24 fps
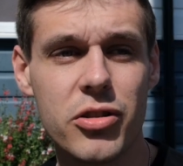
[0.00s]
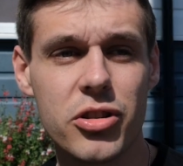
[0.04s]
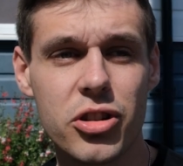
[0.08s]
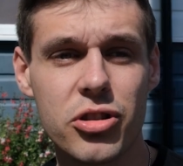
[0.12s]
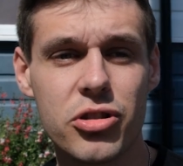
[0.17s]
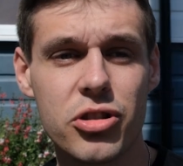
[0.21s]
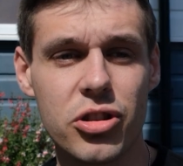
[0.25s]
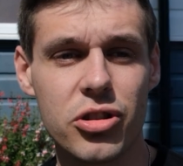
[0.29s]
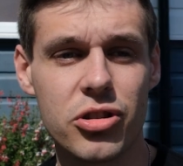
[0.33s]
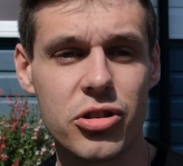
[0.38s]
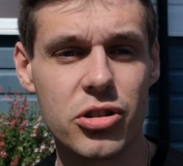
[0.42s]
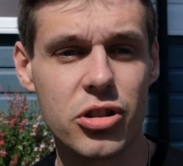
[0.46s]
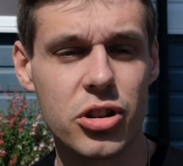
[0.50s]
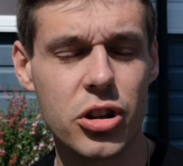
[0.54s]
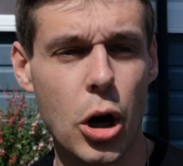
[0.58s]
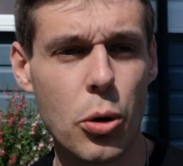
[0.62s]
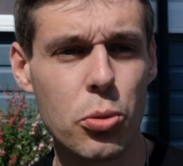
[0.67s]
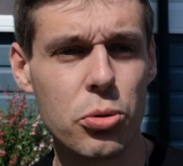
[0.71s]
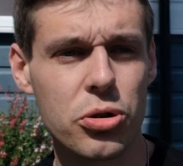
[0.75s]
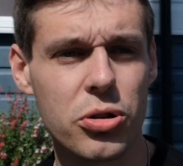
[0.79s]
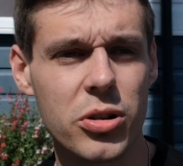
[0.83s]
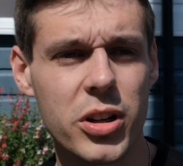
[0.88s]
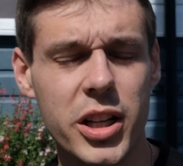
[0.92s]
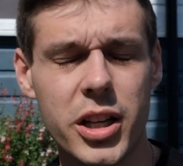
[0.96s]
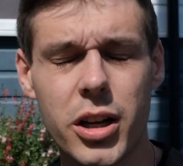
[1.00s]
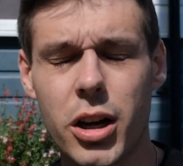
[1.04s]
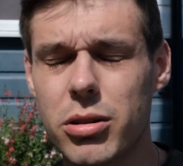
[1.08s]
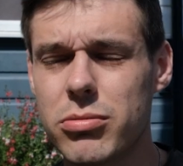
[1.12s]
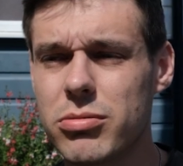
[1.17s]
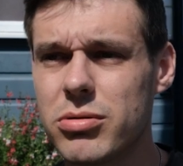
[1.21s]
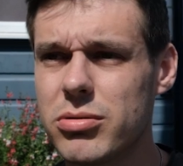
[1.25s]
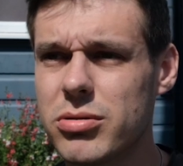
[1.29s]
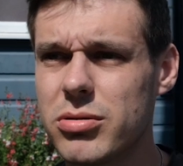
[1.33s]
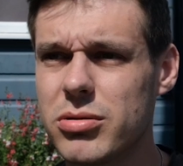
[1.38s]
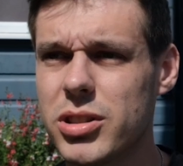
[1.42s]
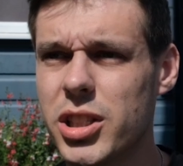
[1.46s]
Just culturally,
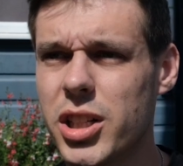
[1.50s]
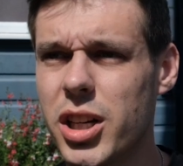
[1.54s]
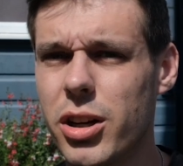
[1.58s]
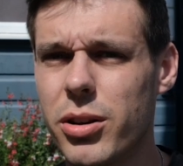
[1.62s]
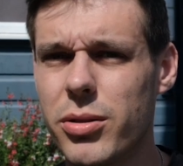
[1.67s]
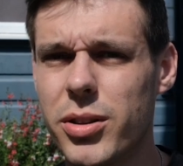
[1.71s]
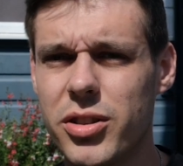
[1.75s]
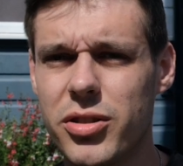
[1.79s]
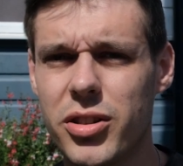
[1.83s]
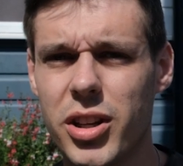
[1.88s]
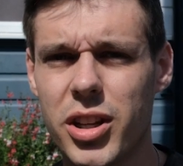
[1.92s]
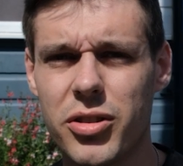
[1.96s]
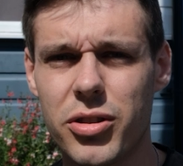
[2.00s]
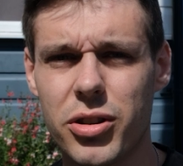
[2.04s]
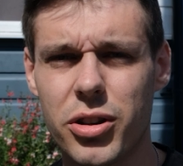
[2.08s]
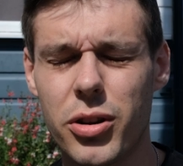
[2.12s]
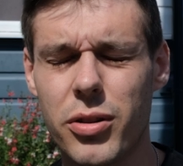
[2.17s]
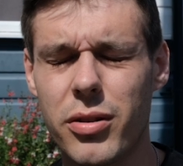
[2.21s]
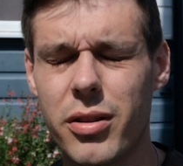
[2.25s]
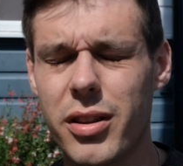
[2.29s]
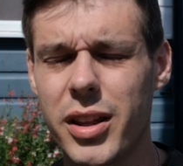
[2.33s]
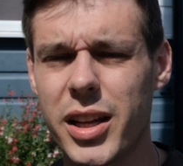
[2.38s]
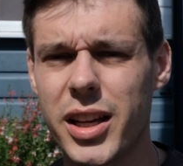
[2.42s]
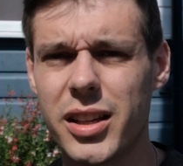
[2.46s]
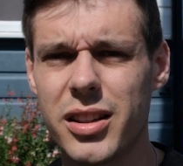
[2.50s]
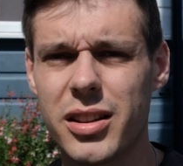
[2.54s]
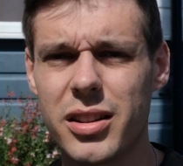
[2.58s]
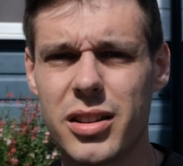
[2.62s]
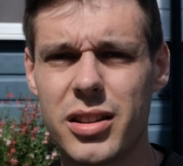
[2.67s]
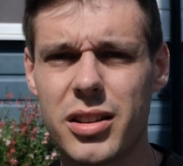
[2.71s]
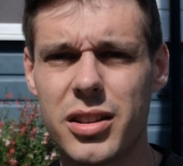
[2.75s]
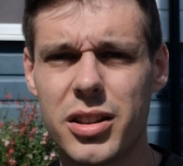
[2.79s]
it's a good thing.